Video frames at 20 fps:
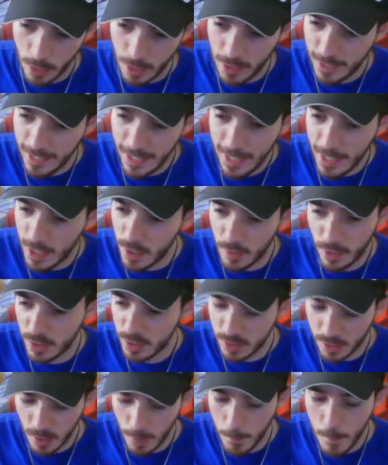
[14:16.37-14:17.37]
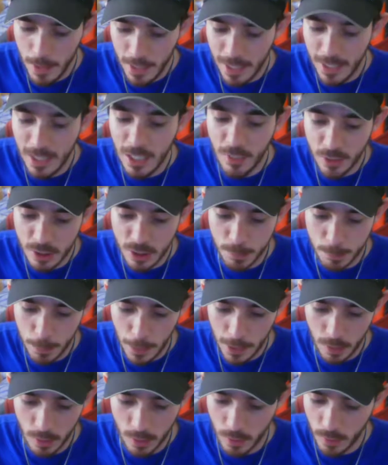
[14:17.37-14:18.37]
Again, there's many different
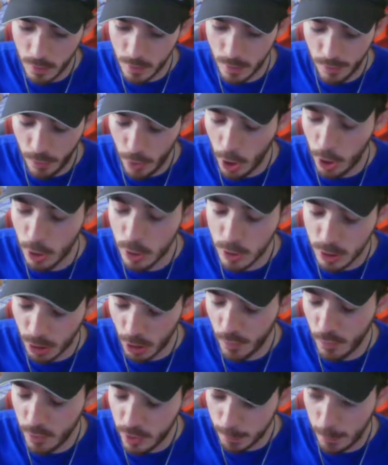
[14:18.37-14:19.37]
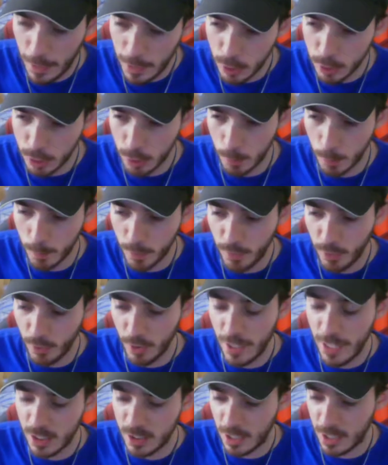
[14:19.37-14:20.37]
versions of the spectrum for
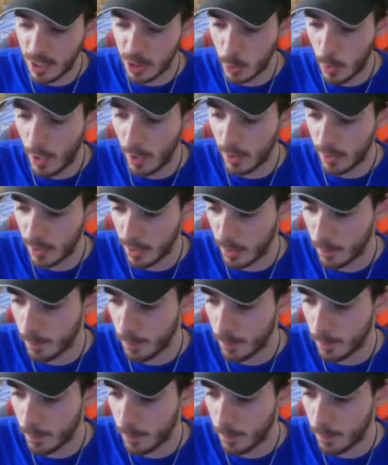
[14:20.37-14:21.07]
asexuality.